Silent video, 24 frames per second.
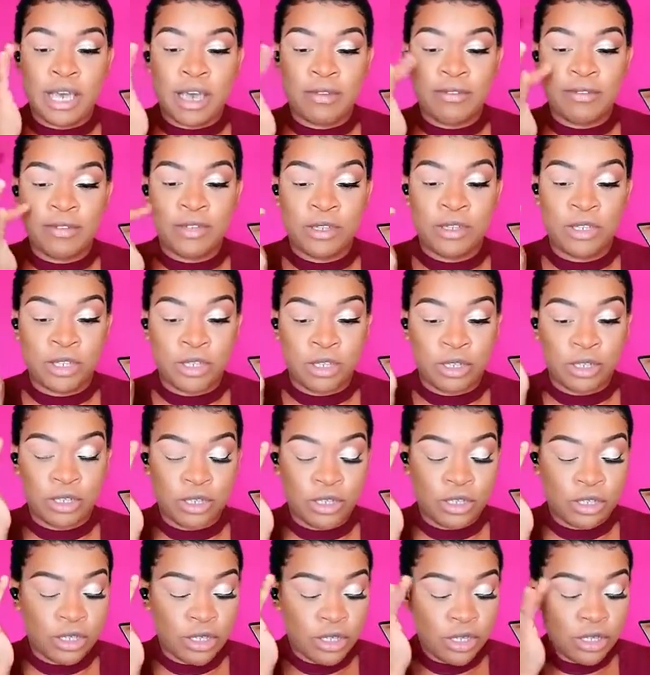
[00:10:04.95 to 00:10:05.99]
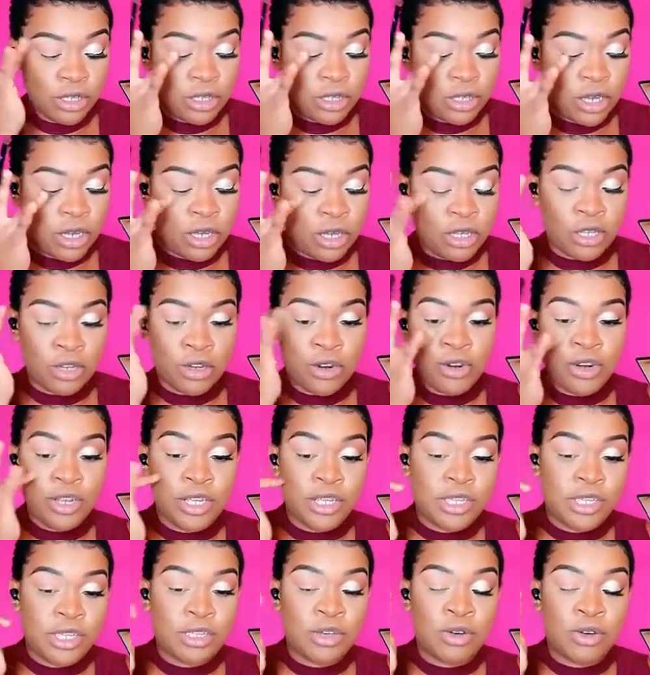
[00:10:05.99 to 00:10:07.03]
after the
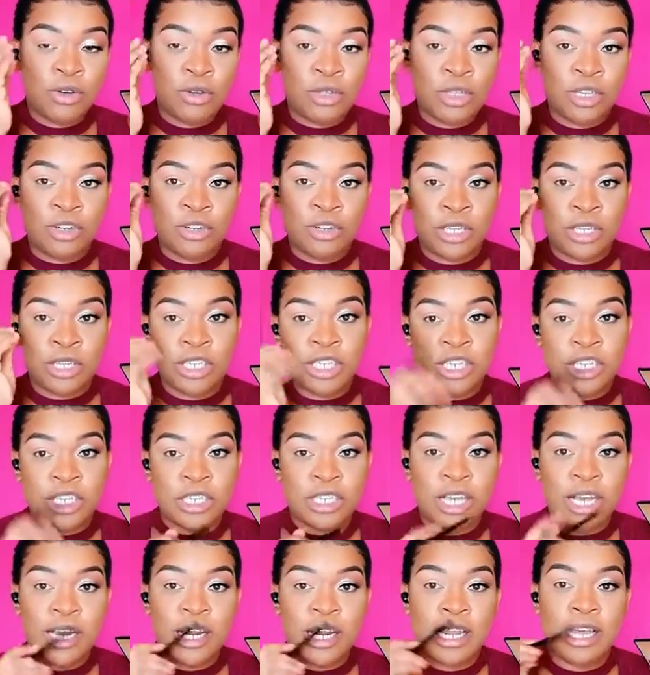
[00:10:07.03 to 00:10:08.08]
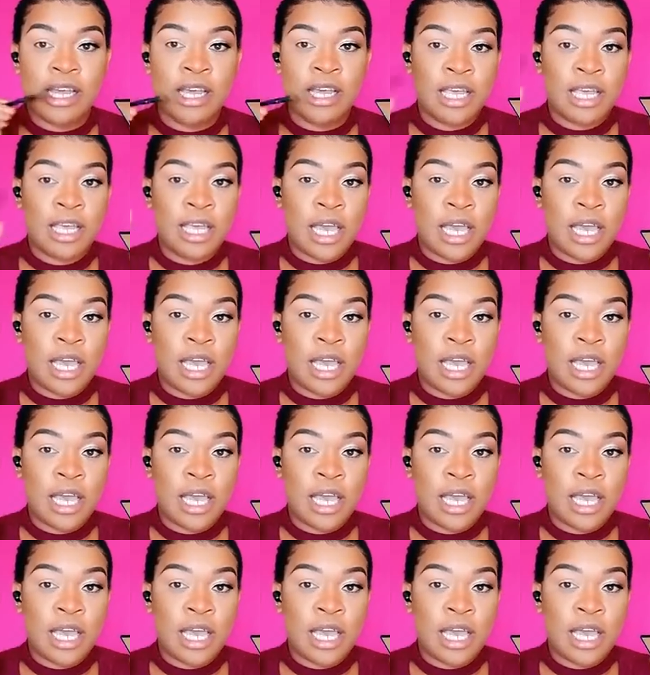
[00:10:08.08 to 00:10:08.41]
crease or the transition color,